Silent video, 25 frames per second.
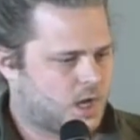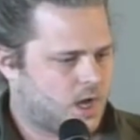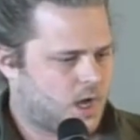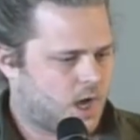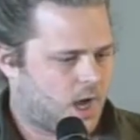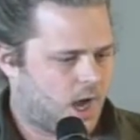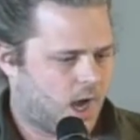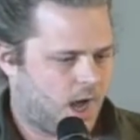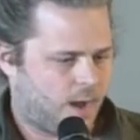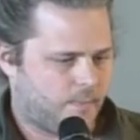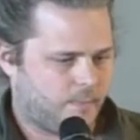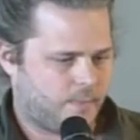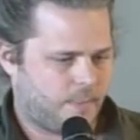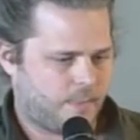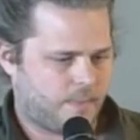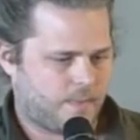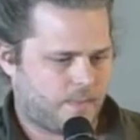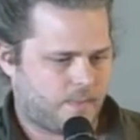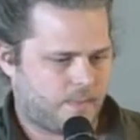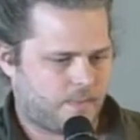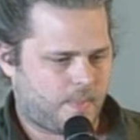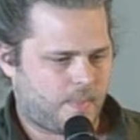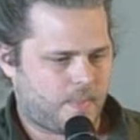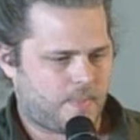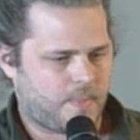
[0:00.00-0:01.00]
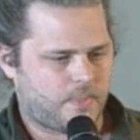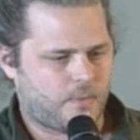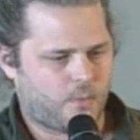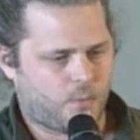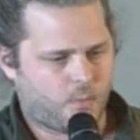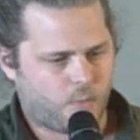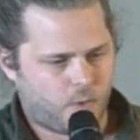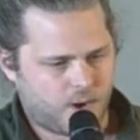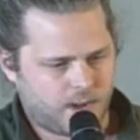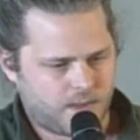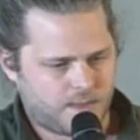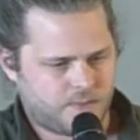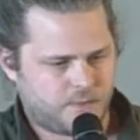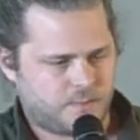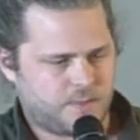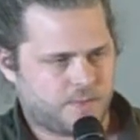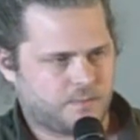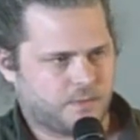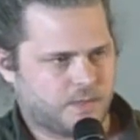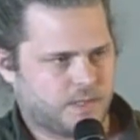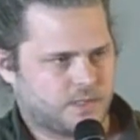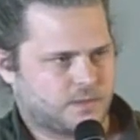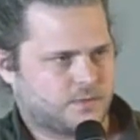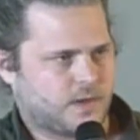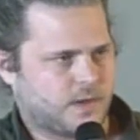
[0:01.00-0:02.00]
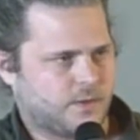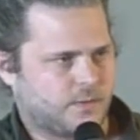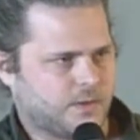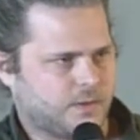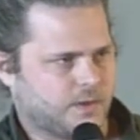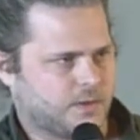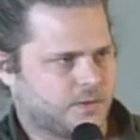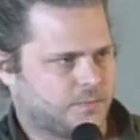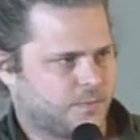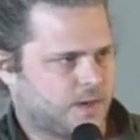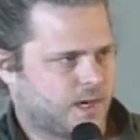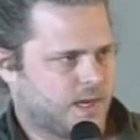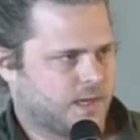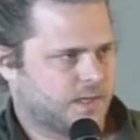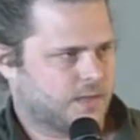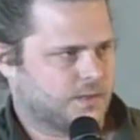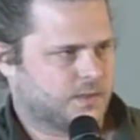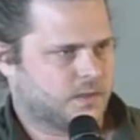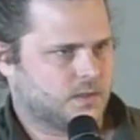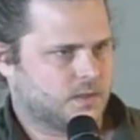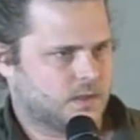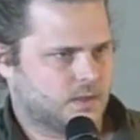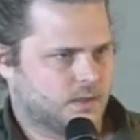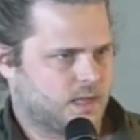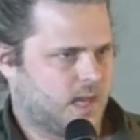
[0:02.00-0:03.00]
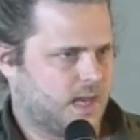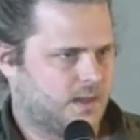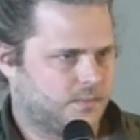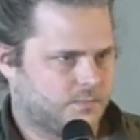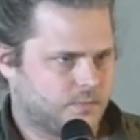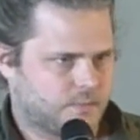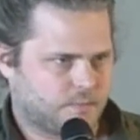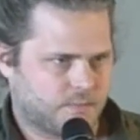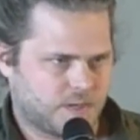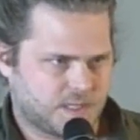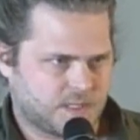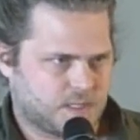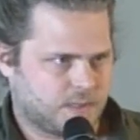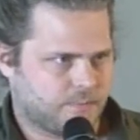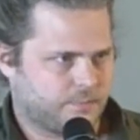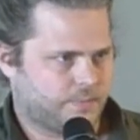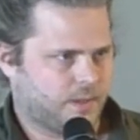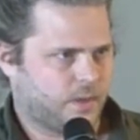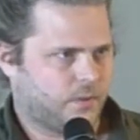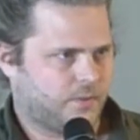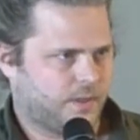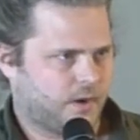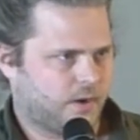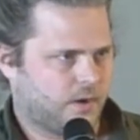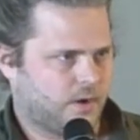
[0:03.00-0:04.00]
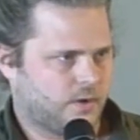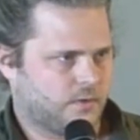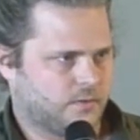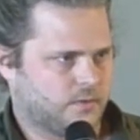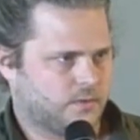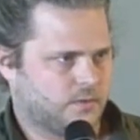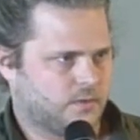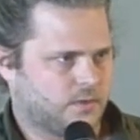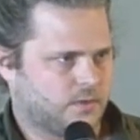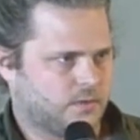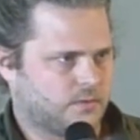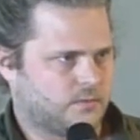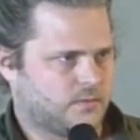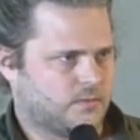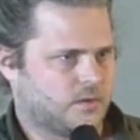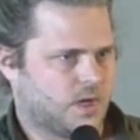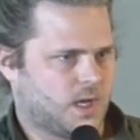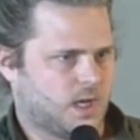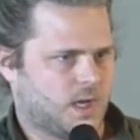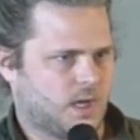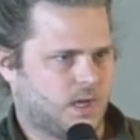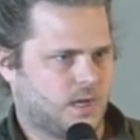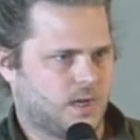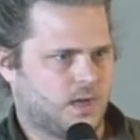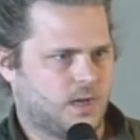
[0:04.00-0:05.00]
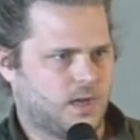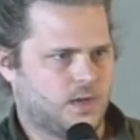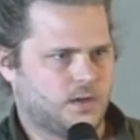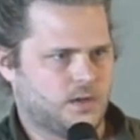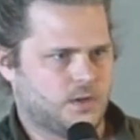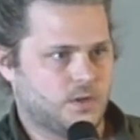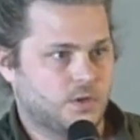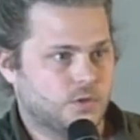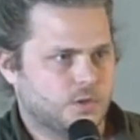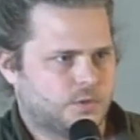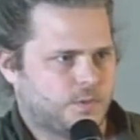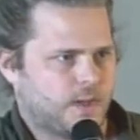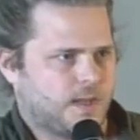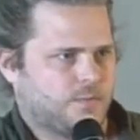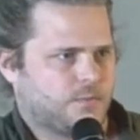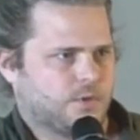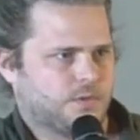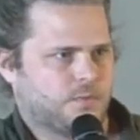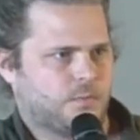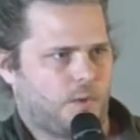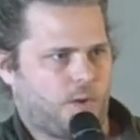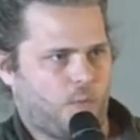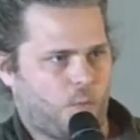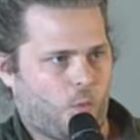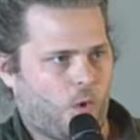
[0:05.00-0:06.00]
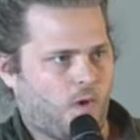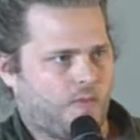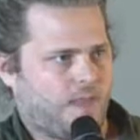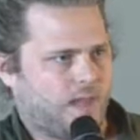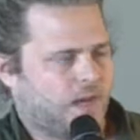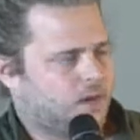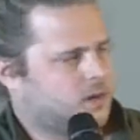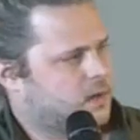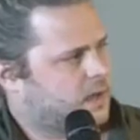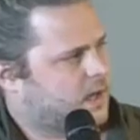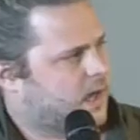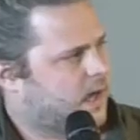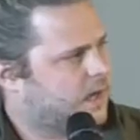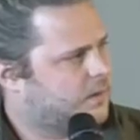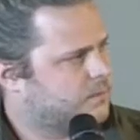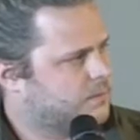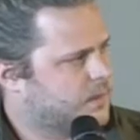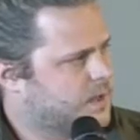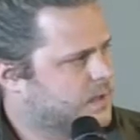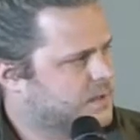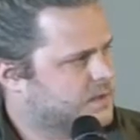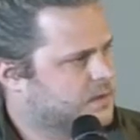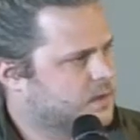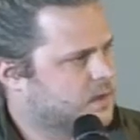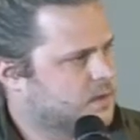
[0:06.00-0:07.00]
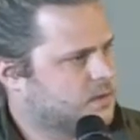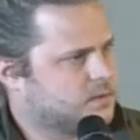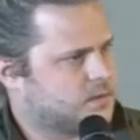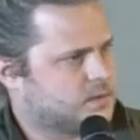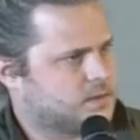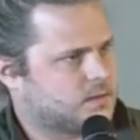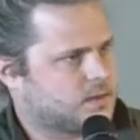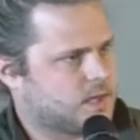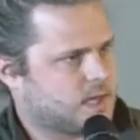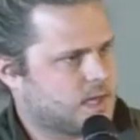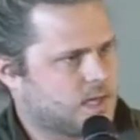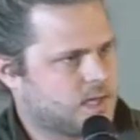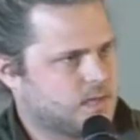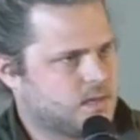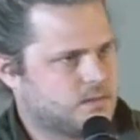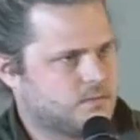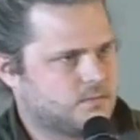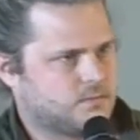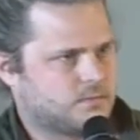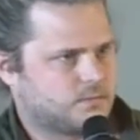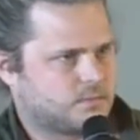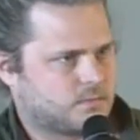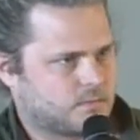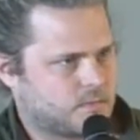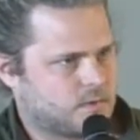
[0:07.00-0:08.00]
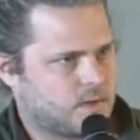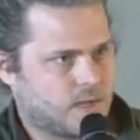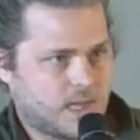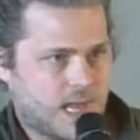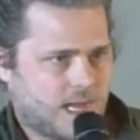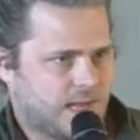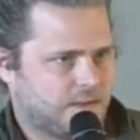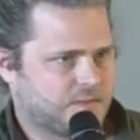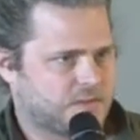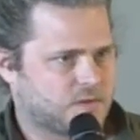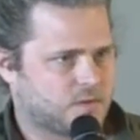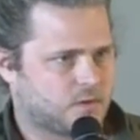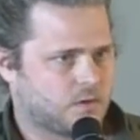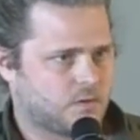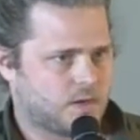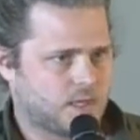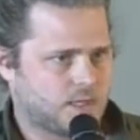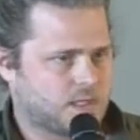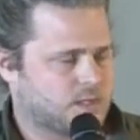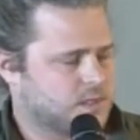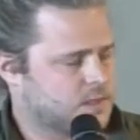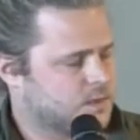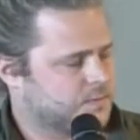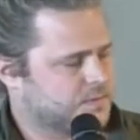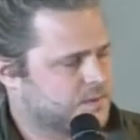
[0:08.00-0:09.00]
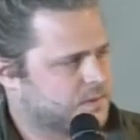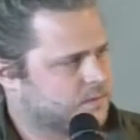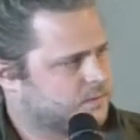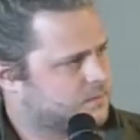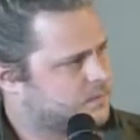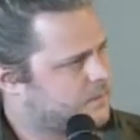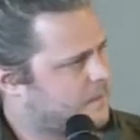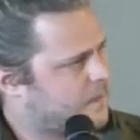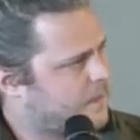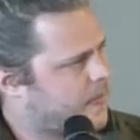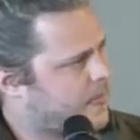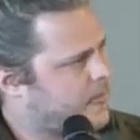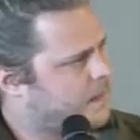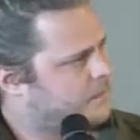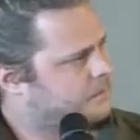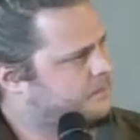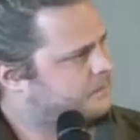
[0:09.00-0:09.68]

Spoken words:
The way that people interact with those brands and basically build their own newspapers by what they look at means that they have strong relationships. And